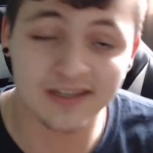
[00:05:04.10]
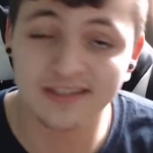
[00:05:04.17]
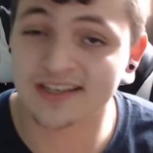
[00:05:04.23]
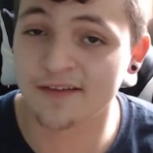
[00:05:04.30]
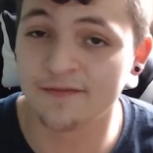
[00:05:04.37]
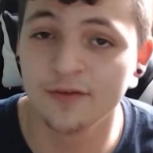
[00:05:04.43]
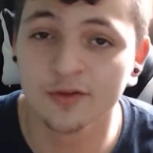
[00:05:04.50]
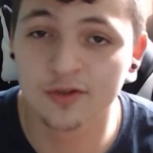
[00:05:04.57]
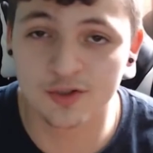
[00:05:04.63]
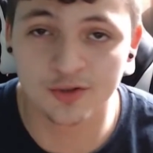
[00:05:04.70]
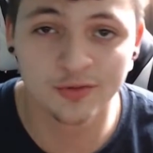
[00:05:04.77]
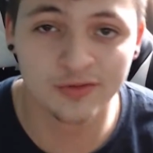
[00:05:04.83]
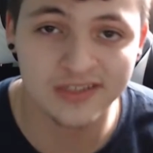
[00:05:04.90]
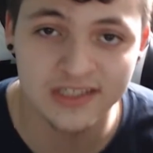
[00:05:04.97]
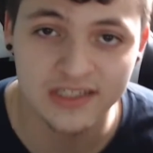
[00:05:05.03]
I feel the
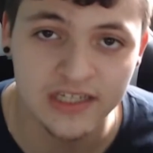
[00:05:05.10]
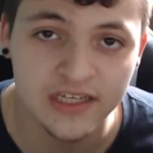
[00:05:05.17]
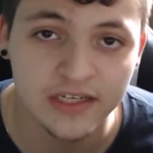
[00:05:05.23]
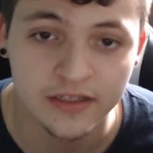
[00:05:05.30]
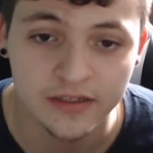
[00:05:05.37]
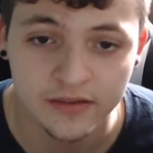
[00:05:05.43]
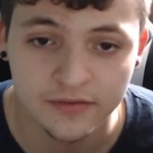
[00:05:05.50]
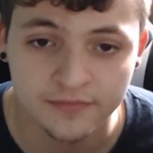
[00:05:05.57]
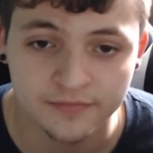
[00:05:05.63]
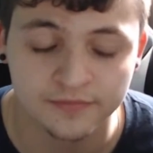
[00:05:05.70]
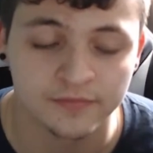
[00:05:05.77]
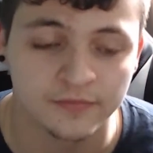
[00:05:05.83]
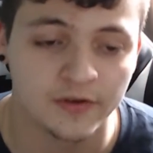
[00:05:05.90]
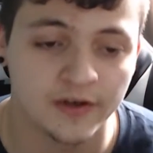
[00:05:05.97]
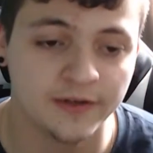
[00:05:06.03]
truth is needed,
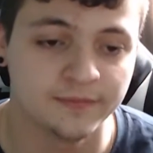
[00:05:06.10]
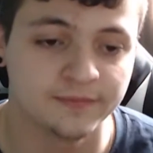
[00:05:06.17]
right?